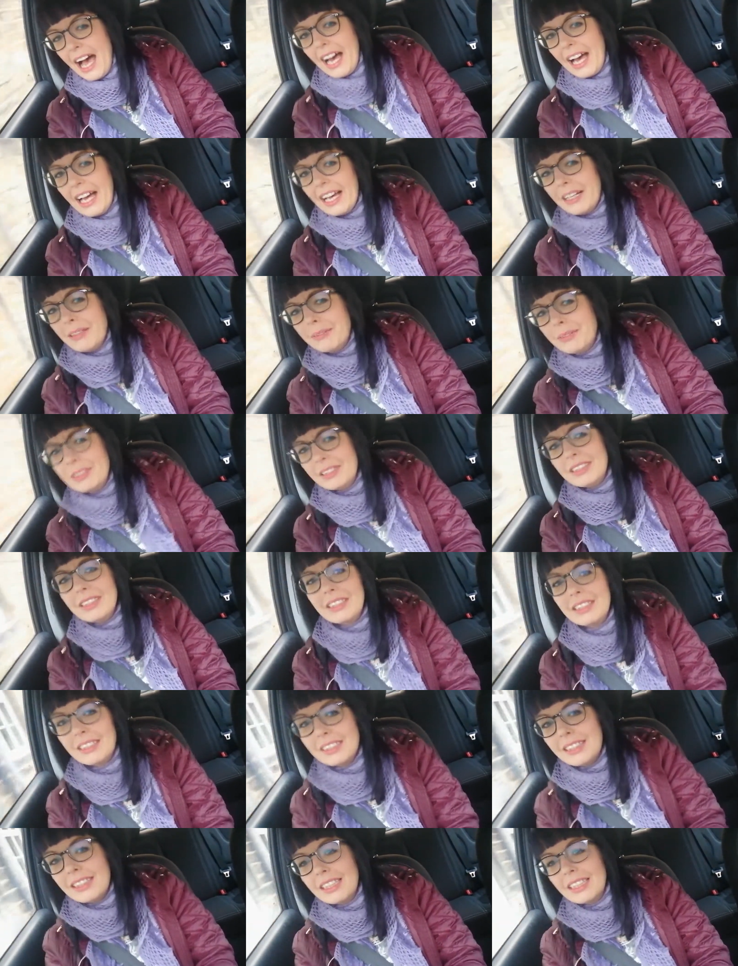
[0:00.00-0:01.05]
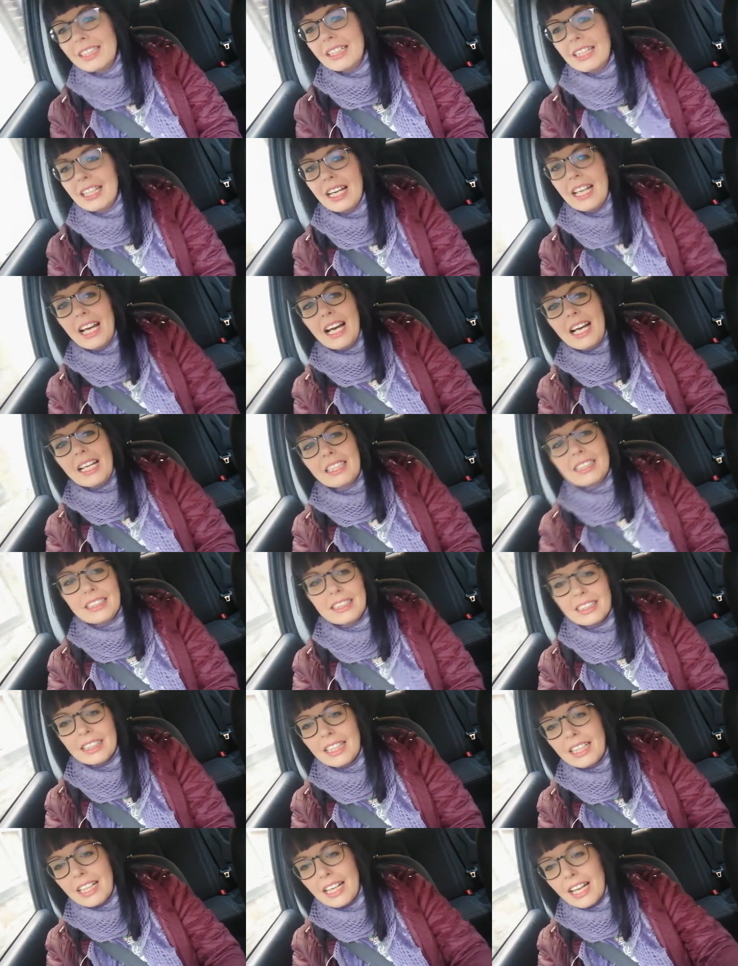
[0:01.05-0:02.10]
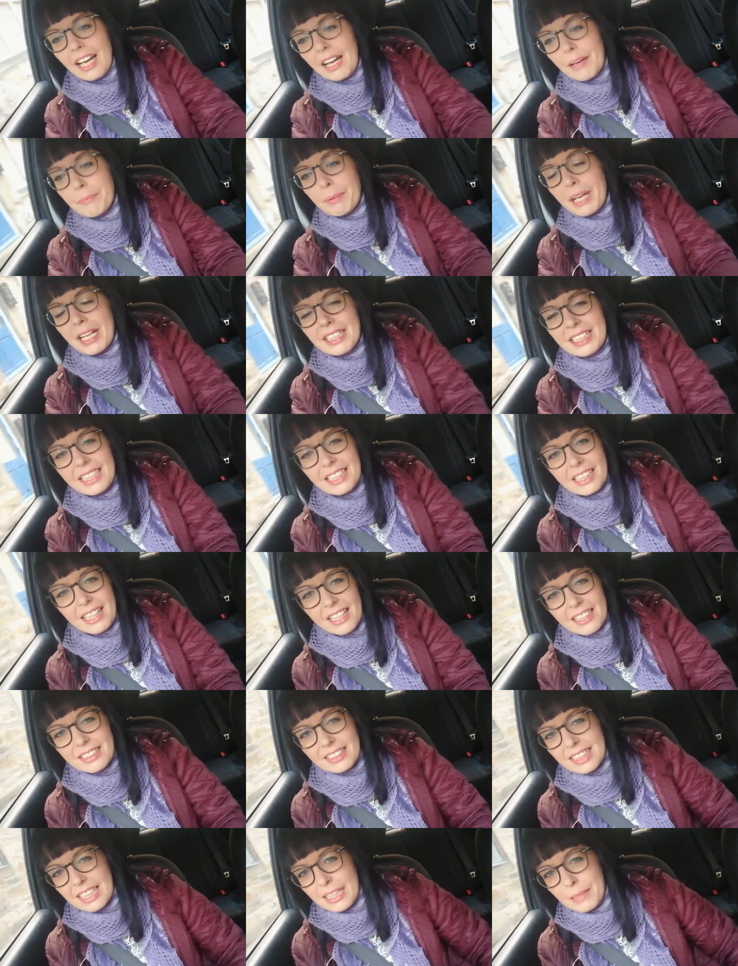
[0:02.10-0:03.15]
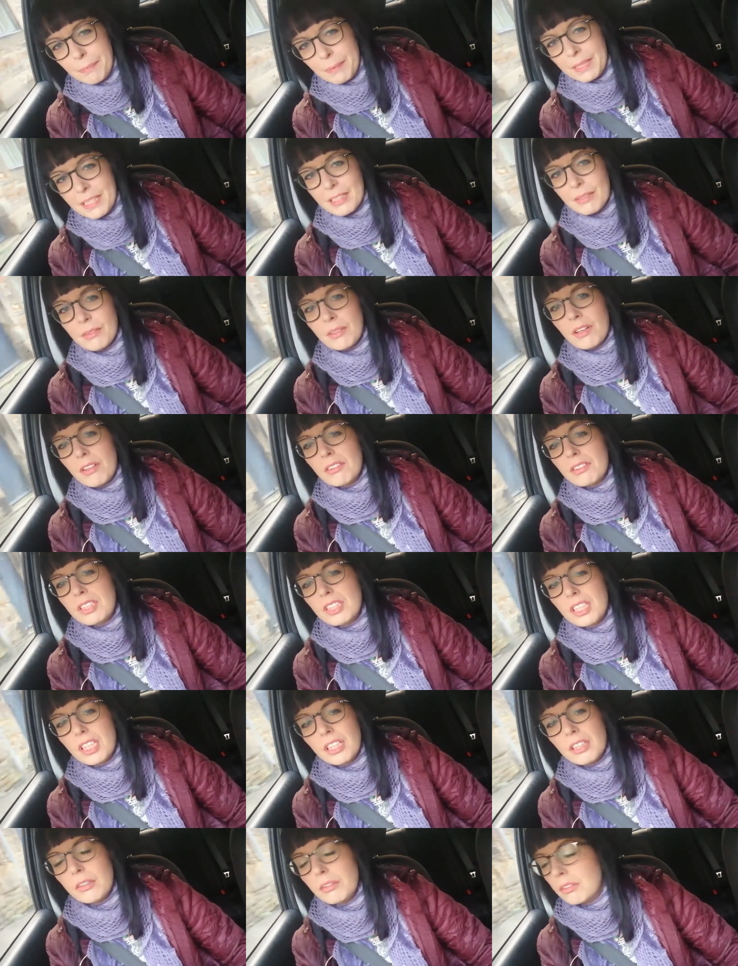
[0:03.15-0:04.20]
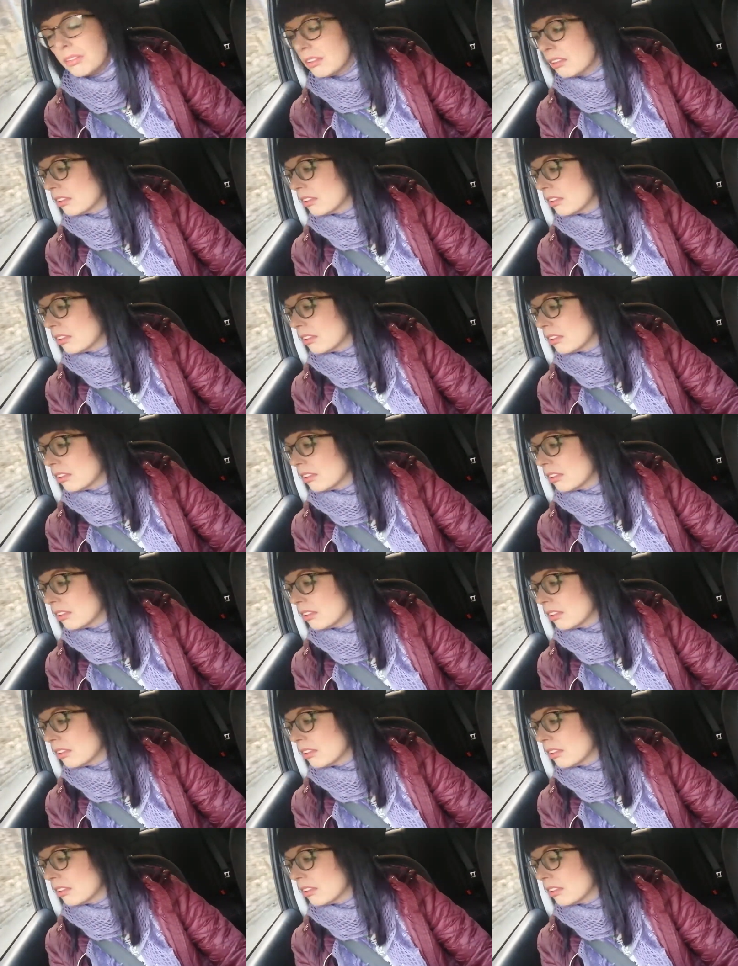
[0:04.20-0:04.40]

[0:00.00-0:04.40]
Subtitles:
But I didn't get sleepy till gone 2.